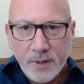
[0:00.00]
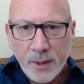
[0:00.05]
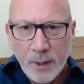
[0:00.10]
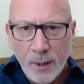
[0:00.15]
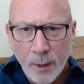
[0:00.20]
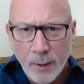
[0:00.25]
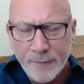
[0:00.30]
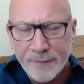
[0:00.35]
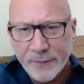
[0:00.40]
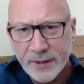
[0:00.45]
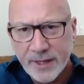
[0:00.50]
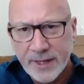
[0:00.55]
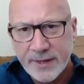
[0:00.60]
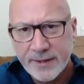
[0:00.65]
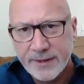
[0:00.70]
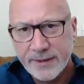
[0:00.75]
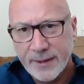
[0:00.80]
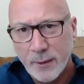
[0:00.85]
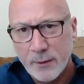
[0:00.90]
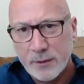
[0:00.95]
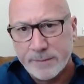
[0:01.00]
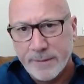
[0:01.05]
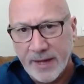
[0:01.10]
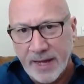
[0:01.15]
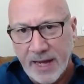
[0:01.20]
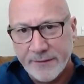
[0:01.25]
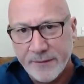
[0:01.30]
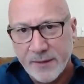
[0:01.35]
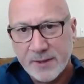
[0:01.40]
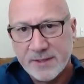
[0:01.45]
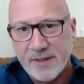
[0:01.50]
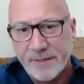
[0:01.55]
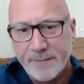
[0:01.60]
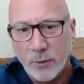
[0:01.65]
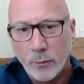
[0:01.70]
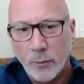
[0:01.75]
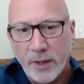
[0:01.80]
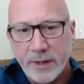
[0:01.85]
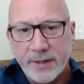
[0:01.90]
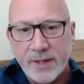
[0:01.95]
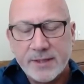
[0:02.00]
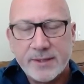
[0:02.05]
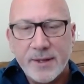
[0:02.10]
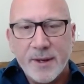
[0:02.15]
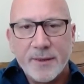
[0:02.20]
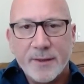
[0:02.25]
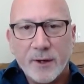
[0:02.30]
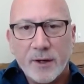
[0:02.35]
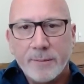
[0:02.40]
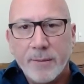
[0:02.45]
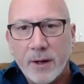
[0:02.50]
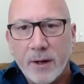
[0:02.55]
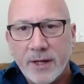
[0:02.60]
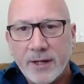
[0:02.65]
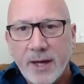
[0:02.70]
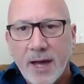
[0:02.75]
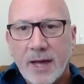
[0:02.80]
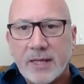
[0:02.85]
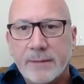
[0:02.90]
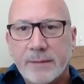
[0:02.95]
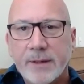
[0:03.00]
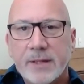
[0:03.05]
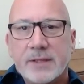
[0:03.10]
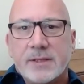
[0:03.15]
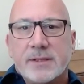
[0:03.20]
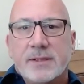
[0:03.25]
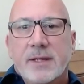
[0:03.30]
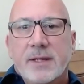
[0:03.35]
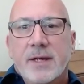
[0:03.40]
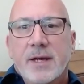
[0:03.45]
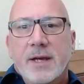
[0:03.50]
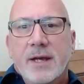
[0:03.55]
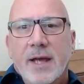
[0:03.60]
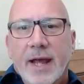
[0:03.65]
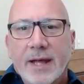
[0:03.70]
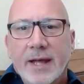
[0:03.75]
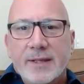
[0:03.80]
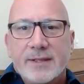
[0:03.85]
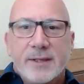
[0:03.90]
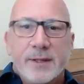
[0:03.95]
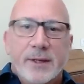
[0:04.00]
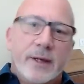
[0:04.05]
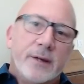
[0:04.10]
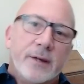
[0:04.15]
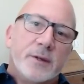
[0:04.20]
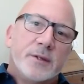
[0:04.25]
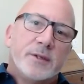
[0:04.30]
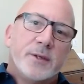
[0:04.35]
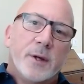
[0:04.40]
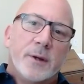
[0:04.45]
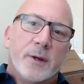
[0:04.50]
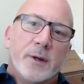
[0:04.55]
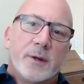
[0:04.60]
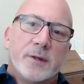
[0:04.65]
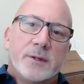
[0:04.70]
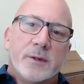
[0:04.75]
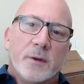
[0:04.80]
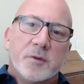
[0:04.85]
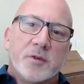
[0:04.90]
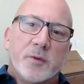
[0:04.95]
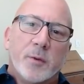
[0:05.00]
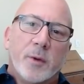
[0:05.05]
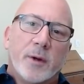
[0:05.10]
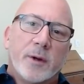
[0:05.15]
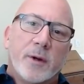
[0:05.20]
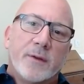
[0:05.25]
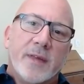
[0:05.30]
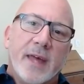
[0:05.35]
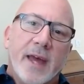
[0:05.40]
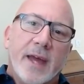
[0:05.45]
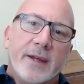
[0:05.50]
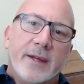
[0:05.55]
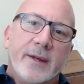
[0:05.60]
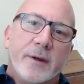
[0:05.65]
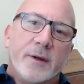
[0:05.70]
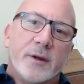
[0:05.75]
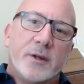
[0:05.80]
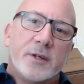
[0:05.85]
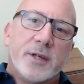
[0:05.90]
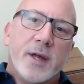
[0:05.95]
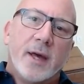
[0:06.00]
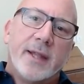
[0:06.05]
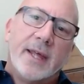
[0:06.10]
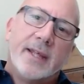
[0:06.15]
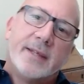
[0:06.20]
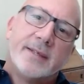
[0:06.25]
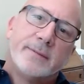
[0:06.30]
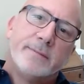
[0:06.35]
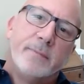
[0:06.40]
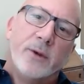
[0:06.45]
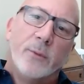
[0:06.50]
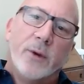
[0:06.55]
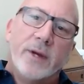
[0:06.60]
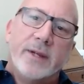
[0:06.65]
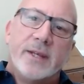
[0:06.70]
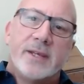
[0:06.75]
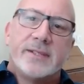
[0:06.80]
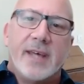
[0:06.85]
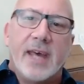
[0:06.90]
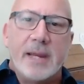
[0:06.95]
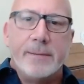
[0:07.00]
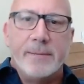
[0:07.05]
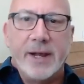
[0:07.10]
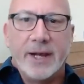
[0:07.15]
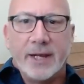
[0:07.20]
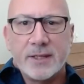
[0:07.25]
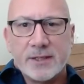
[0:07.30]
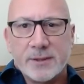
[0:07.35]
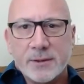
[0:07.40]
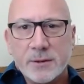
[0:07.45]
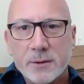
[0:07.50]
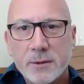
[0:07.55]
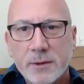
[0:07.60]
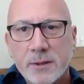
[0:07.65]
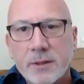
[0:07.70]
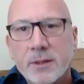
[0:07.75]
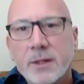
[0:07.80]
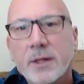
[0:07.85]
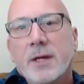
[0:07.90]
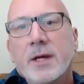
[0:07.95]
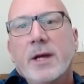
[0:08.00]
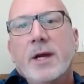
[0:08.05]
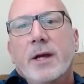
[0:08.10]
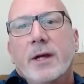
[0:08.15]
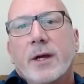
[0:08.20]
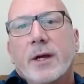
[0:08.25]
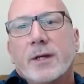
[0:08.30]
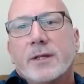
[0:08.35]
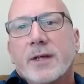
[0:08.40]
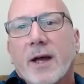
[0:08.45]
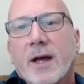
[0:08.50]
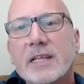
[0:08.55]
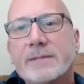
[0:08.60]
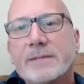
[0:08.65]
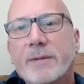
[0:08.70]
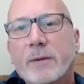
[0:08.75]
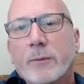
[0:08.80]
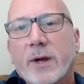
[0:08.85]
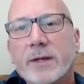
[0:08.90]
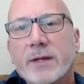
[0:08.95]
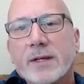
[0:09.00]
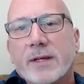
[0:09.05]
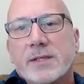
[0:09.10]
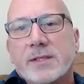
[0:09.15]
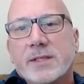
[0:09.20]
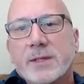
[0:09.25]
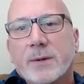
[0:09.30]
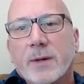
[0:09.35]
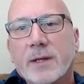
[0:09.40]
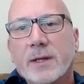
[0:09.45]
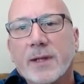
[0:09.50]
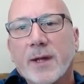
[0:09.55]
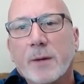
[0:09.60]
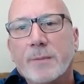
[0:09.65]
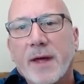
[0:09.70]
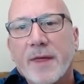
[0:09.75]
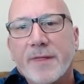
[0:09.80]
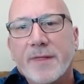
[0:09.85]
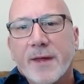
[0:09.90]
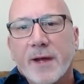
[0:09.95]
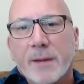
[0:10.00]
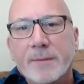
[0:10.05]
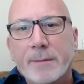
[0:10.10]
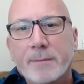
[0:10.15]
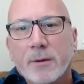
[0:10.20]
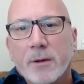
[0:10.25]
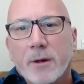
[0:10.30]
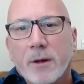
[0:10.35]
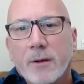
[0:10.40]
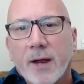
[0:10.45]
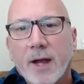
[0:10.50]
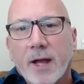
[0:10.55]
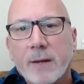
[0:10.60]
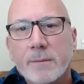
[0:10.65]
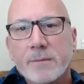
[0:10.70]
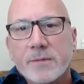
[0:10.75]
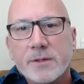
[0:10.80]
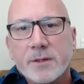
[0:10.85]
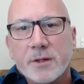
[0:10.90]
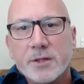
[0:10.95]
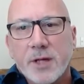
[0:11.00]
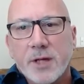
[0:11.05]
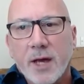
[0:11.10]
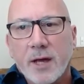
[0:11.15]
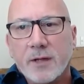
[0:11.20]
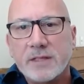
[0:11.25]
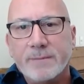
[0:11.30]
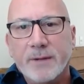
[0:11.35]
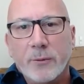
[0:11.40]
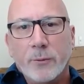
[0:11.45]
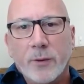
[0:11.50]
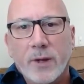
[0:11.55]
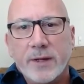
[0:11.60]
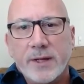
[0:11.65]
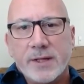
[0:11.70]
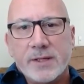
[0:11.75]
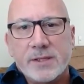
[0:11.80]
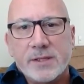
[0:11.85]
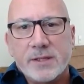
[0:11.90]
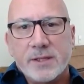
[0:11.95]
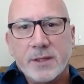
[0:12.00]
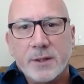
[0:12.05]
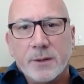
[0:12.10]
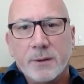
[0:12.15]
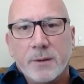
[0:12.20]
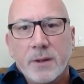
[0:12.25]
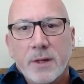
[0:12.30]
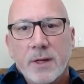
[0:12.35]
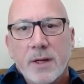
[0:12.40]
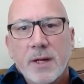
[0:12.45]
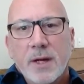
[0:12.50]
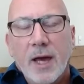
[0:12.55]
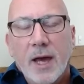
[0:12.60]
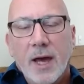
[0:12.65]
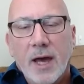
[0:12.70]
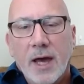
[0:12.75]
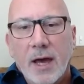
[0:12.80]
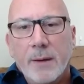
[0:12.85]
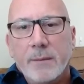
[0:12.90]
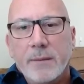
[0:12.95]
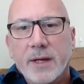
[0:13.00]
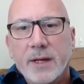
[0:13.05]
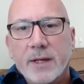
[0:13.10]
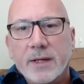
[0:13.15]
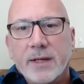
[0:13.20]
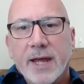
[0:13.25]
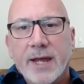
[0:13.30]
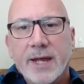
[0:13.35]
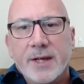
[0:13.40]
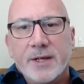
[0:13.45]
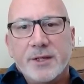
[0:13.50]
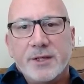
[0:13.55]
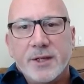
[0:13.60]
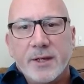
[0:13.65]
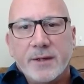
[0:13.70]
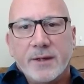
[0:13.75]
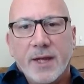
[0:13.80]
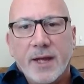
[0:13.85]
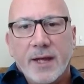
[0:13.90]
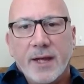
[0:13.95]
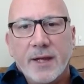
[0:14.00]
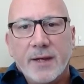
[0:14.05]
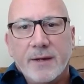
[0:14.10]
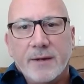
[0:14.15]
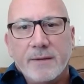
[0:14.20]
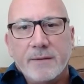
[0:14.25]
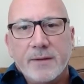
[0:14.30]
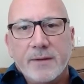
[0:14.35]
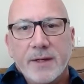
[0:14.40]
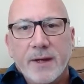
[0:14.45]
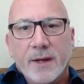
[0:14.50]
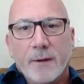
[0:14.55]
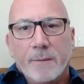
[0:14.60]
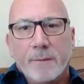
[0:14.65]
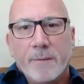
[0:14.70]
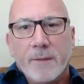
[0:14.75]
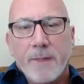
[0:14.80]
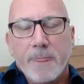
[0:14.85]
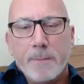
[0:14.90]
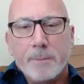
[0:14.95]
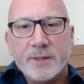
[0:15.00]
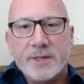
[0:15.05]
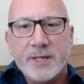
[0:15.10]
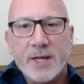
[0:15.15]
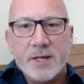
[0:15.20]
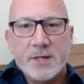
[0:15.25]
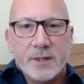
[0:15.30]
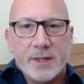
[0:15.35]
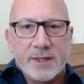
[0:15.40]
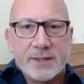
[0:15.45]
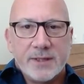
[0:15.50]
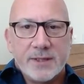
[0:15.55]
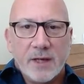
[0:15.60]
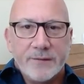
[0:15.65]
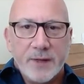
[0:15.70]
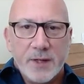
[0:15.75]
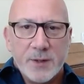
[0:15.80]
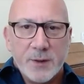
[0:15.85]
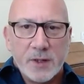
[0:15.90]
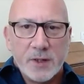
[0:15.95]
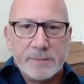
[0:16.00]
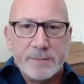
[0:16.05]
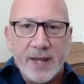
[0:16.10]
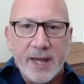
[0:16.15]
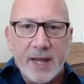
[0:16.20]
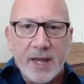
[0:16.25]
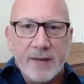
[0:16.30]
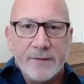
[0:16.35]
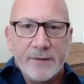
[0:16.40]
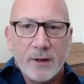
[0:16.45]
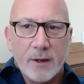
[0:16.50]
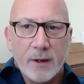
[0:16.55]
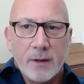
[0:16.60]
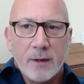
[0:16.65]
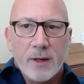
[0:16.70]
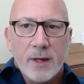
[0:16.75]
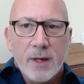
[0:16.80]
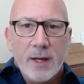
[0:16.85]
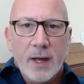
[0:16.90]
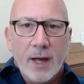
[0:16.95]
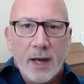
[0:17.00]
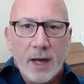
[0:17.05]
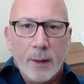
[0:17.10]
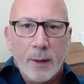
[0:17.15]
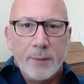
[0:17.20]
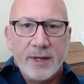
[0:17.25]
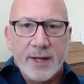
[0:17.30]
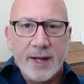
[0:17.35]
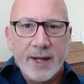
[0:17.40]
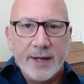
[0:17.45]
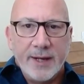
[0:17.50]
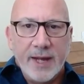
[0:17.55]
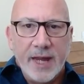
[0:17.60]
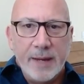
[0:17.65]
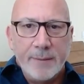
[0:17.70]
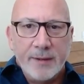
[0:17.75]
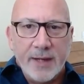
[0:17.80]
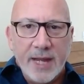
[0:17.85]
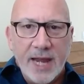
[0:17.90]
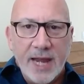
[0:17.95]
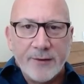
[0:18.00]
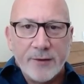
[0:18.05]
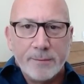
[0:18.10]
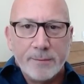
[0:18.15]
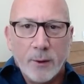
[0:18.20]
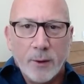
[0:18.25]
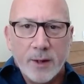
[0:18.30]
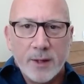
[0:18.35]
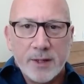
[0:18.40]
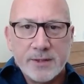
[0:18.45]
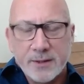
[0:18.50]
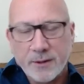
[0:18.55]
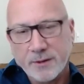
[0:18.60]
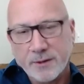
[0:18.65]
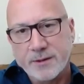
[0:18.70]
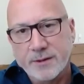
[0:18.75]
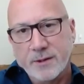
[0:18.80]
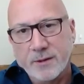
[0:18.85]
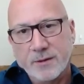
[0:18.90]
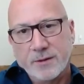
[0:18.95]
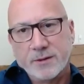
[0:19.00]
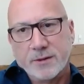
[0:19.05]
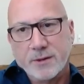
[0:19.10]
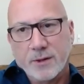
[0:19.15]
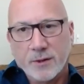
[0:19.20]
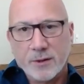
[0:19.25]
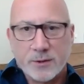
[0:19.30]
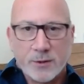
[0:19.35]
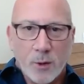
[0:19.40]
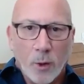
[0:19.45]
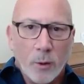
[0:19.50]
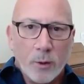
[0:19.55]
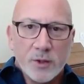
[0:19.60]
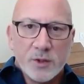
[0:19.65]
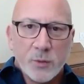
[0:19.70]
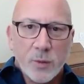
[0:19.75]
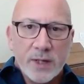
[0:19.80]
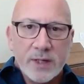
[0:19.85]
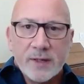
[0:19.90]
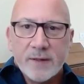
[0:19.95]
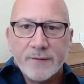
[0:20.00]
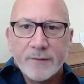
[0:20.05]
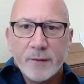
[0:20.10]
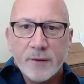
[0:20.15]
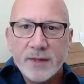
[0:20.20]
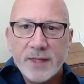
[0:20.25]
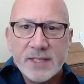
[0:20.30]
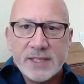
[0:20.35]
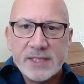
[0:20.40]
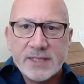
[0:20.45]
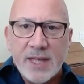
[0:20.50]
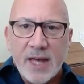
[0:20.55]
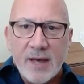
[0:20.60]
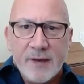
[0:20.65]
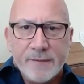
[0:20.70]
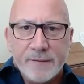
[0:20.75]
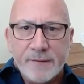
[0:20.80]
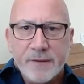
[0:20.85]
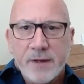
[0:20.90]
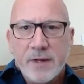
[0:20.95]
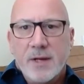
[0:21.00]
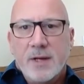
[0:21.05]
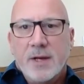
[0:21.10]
hopefully those behaviors have been witnessed in third-party documents. And so you can show your social worker that, your child has been witness to headbang at school, your child's been witness to elope at therapy programs, your child's been witness to engage in potentially self-injurious behavior in ABA reports. There's goals written for this stuff,